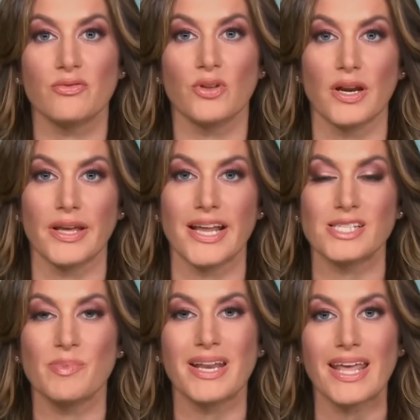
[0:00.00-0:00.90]
the
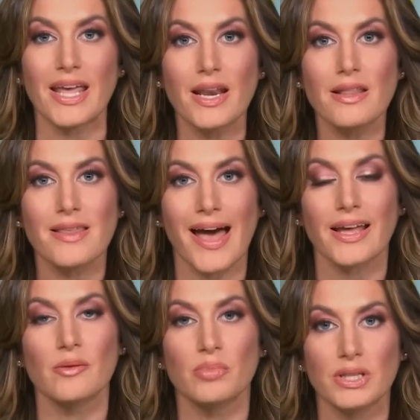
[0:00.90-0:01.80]
floodgates, but in
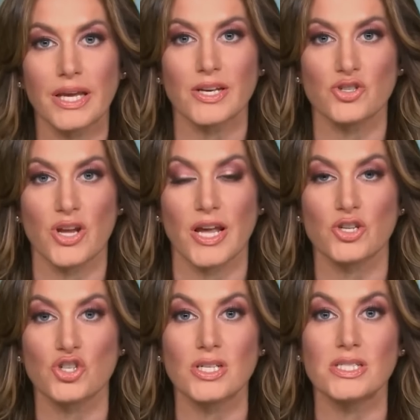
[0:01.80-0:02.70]
that complaint,
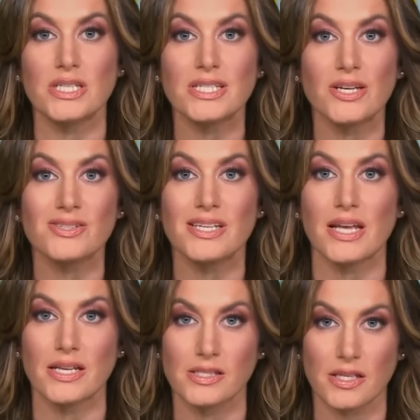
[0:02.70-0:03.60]
Jake, she details
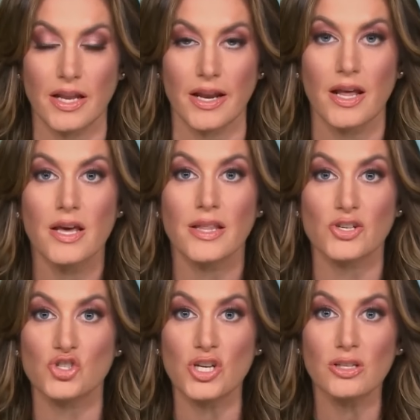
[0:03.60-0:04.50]
an incident
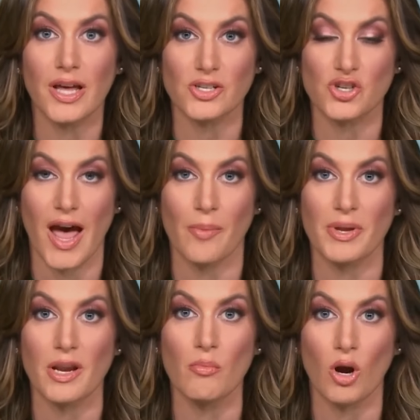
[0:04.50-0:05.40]
that she alleged
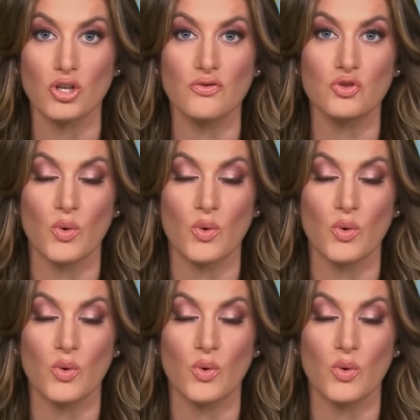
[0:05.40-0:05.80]
happened in March of